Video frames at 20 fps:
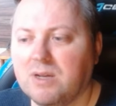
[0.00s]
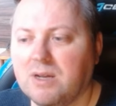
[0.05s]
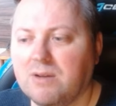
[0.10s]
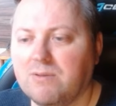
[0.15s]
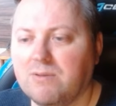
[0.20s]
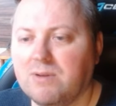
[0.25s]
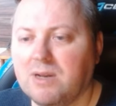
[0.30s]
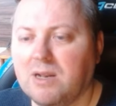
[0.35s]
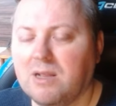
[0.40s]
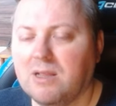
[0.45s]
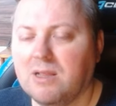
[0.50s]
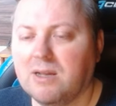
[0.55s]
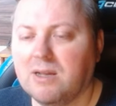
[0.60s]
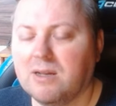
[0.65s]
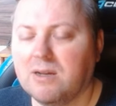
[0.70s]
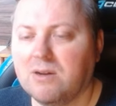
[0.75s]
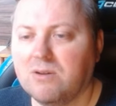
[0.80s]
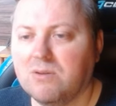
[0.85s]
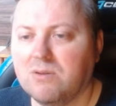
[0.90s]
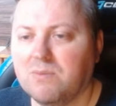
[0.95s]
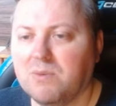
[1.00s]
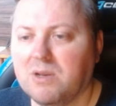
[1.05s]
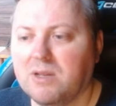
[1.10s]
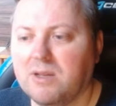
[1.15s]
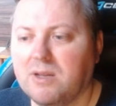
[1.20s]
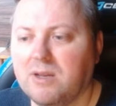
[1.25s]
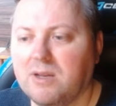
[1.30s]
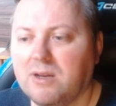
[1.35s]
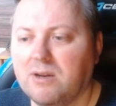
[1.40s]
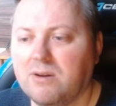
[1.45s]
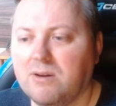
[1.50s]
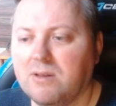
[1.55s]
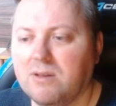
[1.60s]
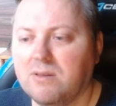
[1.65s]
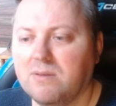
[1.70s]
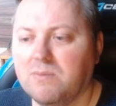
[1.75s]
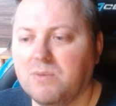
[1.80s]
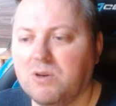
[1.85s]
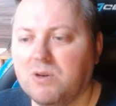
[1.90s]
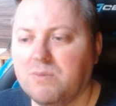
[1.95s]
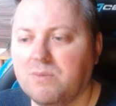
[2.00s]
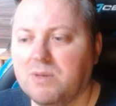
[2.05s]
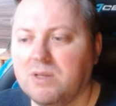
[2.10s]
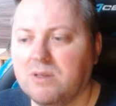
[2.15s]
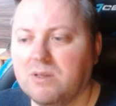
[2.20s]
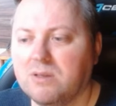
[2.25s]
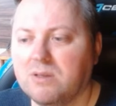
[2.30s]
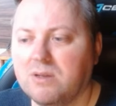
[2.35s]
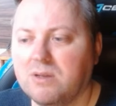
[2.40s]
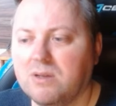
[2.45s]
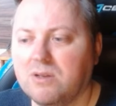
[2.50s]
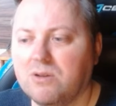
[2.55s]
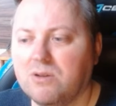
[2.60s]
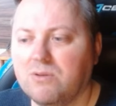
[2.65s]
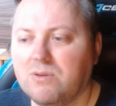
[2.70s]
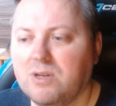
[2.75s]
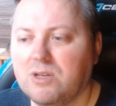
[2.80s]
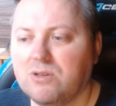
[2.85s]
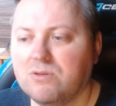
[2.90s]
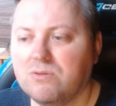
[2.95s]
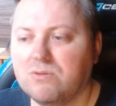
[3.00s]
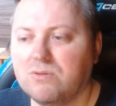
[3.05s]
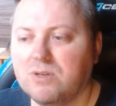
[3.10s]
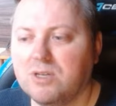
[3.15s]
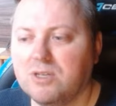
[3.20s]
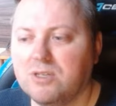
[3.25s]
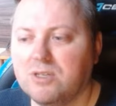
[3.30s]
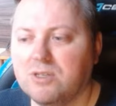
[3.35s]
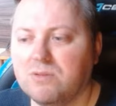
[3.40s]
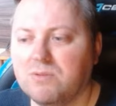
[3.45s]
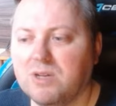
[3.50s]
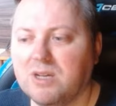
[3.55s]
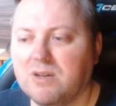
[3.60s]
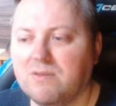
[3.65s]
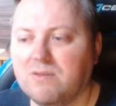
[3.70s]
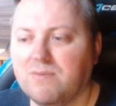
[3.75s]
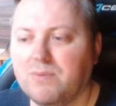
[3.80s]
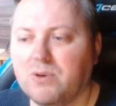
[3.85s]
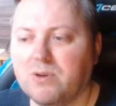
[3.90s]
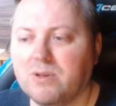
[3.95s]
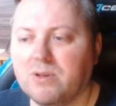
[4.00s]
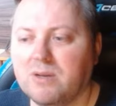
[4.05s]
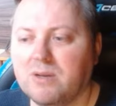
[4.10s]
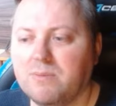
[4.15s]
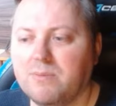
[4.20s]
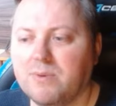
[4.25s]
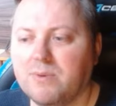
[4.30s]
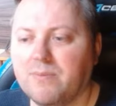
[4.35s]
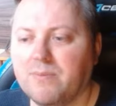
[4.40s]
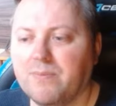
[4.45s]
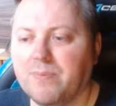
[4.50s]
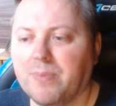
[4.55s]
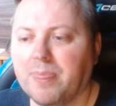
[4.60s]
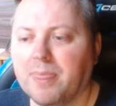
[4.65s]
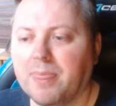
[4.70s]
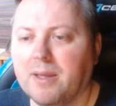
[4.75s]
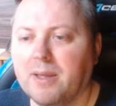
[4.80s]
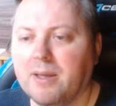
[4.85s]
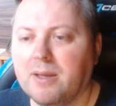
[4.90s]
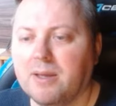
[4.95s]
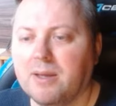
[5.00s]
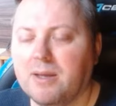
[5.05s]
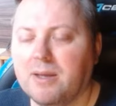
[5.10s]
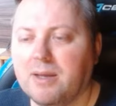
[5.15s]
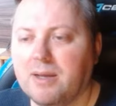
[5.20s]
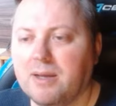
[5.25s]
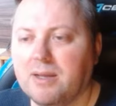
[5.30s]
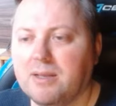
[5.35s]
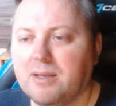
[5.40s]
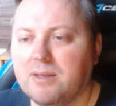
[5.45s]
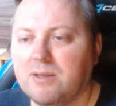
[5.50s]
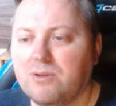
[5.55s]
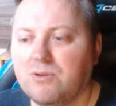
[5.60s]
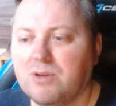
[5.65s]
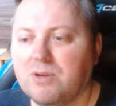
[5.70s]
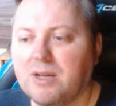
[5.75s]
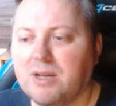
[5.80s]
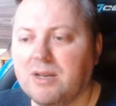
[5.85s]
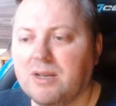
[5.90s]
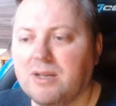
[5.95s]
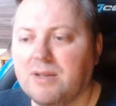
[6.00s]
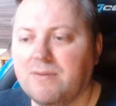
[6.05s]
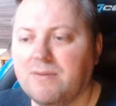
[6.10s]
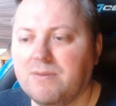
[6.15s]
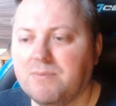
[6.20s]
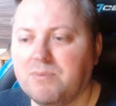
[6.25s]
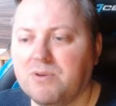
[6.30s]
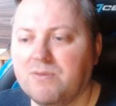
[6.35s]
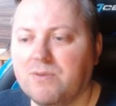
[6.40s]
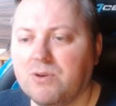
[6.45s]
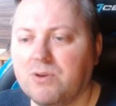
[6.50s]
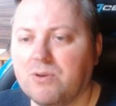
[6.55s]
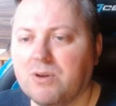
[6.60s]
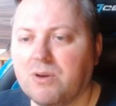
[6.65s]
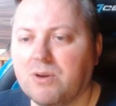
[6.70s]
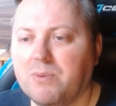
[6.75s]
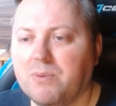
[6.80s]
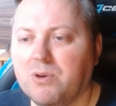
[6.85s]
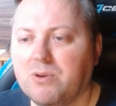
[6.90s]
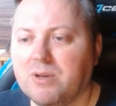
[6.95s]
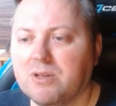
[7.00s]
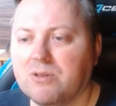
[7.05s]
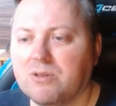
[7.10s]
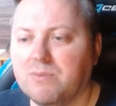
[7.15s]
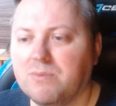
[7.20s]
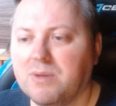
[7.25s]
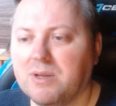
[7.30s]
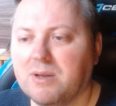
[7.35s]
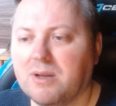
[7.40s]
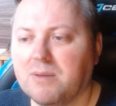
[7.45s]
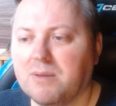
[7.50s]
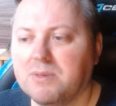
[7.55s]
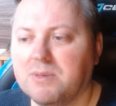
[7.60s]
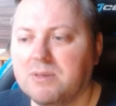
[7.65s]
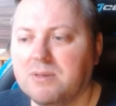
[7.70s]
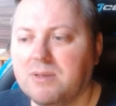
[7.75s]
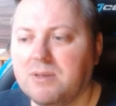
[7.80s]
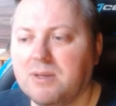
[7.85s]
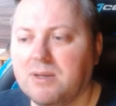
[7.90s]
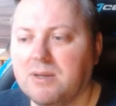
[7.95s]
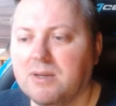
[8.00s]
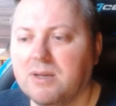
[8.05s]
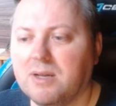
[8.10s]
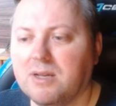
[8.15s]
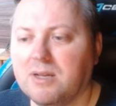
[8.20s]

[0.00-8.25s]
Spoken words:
I really like how you play here at the moment, yeah, no need to rush. We have pawn up, and you kind of even provoke opponent to make a mistake.